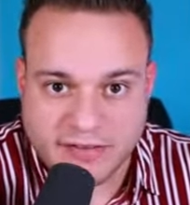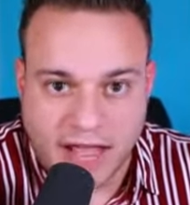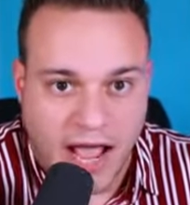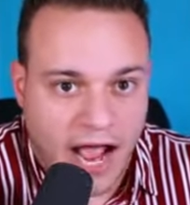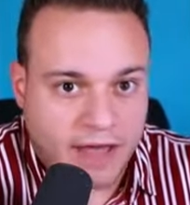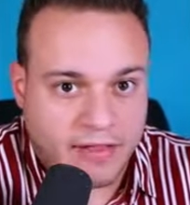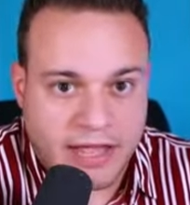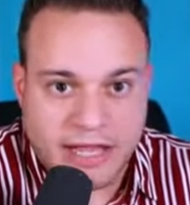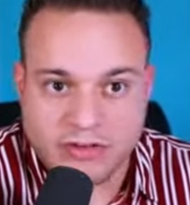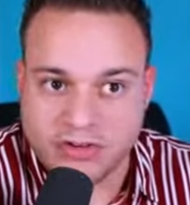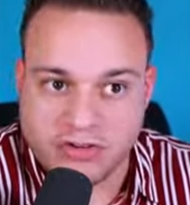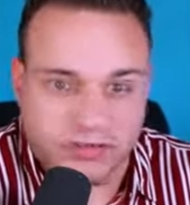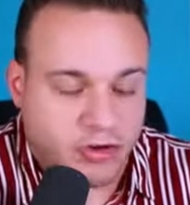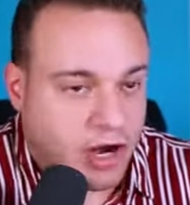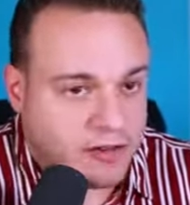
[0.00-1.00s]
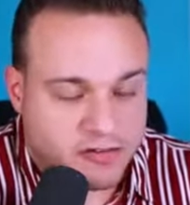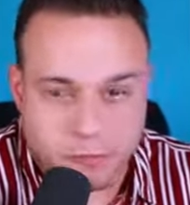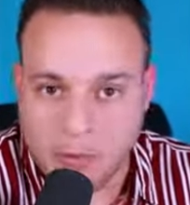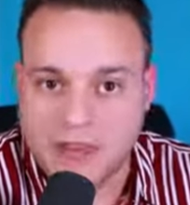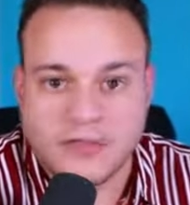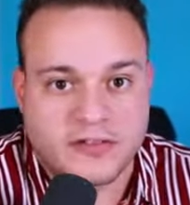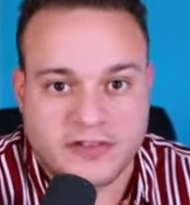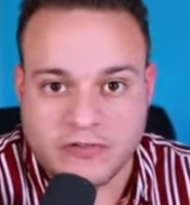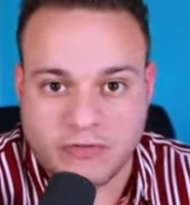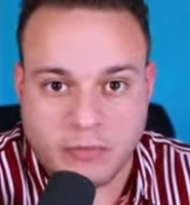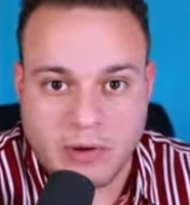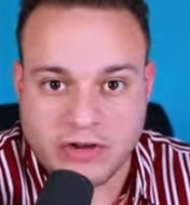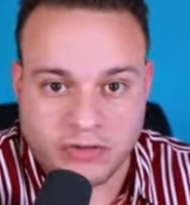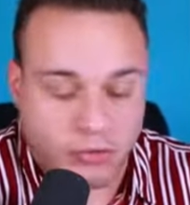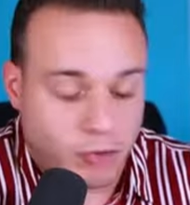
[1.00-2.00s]
a highlight and just try and spread this
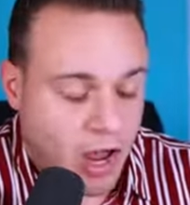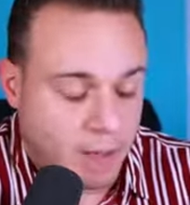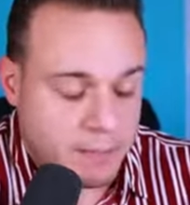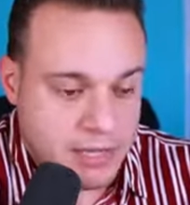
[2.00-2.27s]
information around